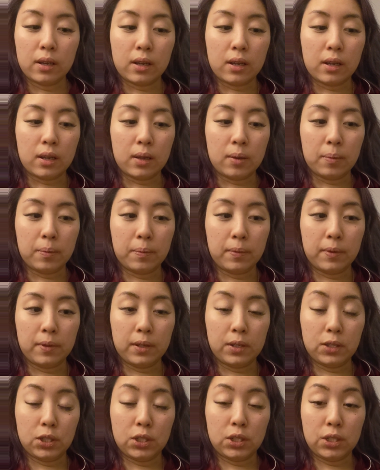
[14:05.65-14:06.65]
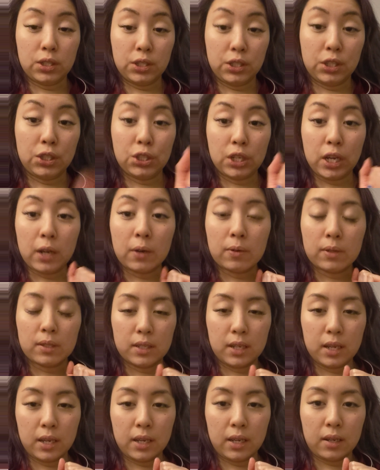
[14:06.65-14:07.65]
the check was
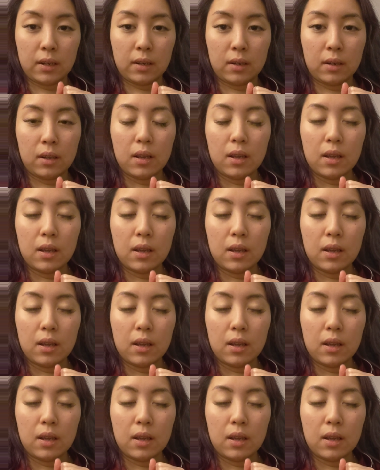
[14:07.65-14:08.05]
taken.